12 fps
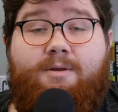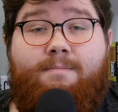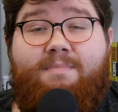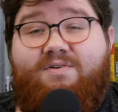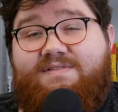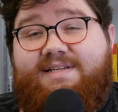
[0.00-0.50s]

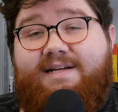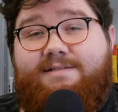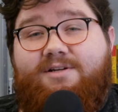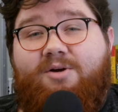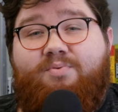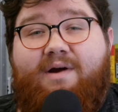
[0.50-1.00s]
Most
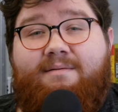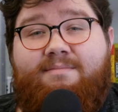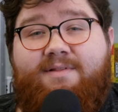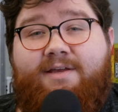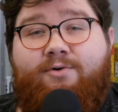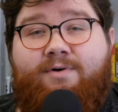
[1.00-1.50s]
sites are
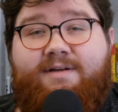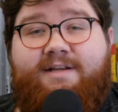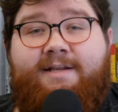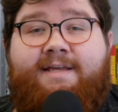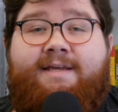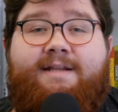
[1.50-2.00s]
probably going to
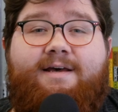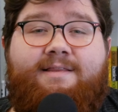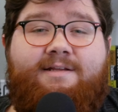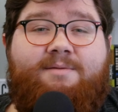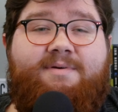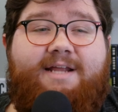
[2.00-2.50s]
need a
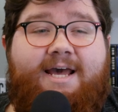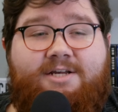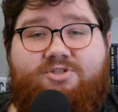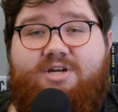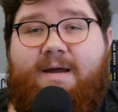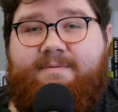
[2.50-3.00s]
little bit
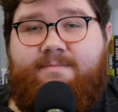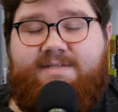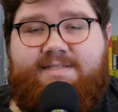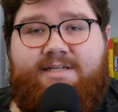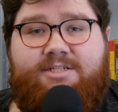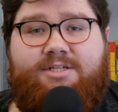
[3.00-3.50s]
extra
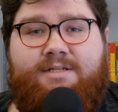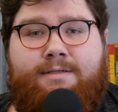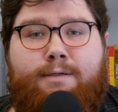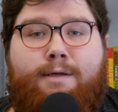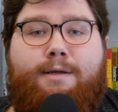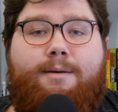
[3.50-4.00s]
optimization,
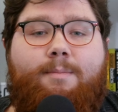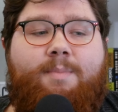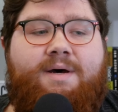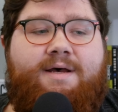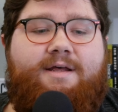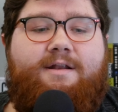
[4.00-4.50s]

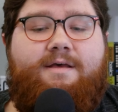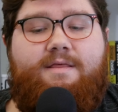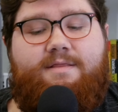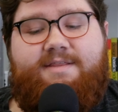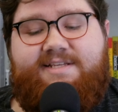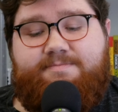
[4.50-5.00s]
but
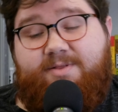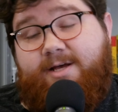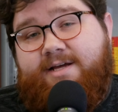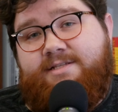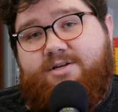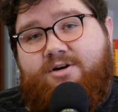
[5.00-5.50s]
these
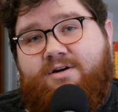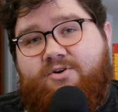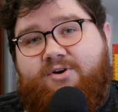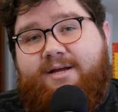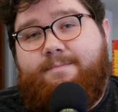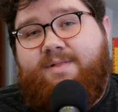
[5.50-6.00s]
plugins are a
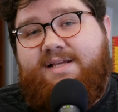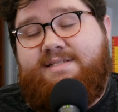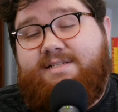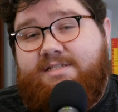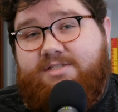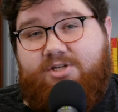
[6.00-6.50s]
great place
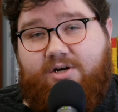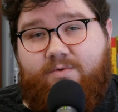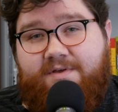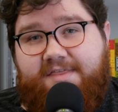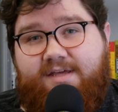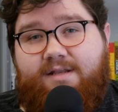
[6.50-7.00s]
to start
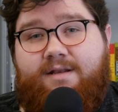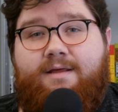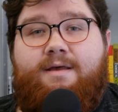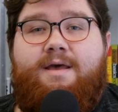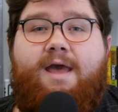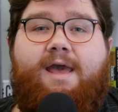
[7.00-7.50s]
with it.
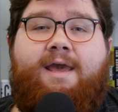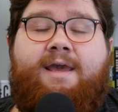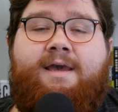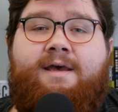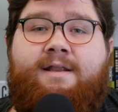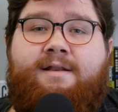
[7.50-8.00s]

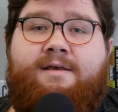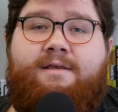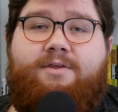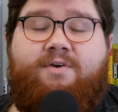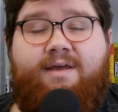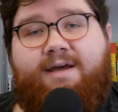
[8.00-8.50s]
And
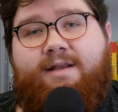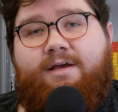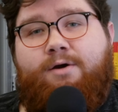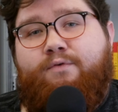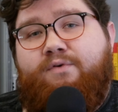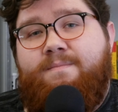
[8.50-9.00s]
you can kind of
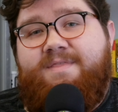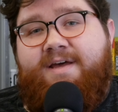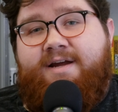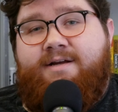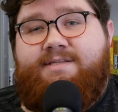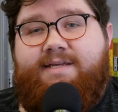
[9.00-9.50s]
go from
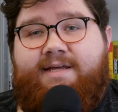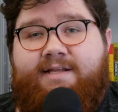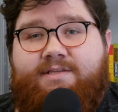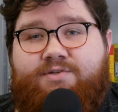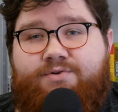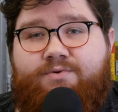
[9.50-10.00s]
there to get
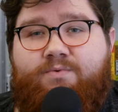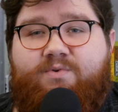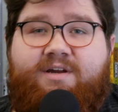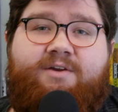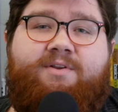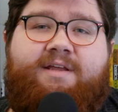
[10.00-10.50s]
it to
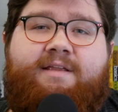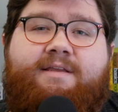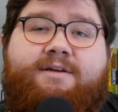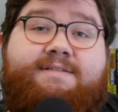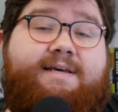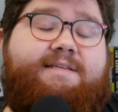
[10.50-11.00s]
where you need
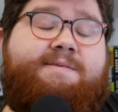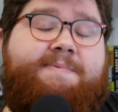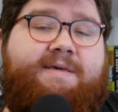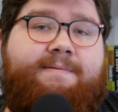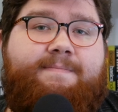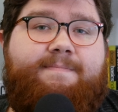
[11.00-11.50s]
your site to
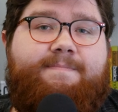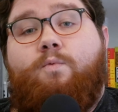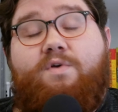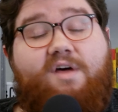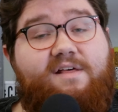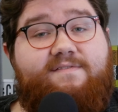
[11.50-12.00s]
be.
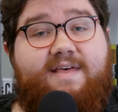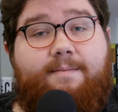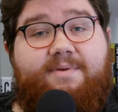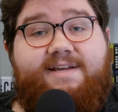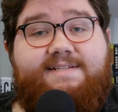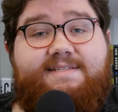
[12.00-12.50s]
With all of that
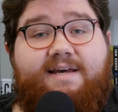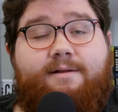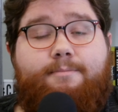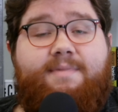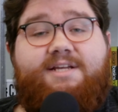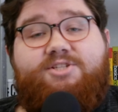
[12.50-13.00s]
being said,
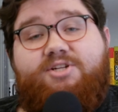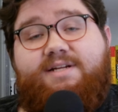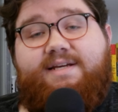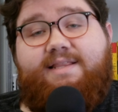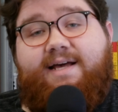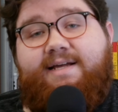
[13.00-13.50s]
make sure to
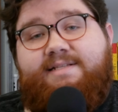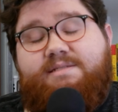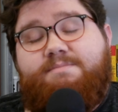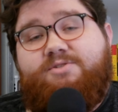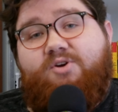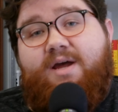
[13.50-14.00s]
hit like and
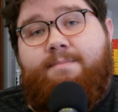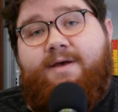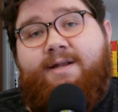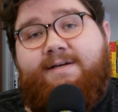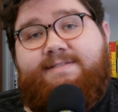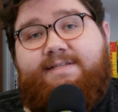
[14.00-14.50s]
subscribe,
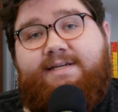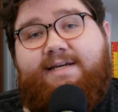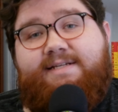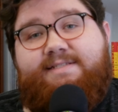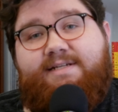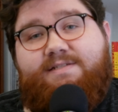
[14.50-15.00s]
and I'll see you
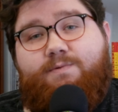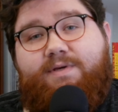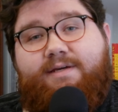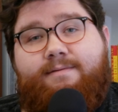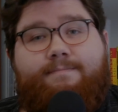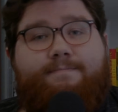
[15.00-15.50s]
guys next week.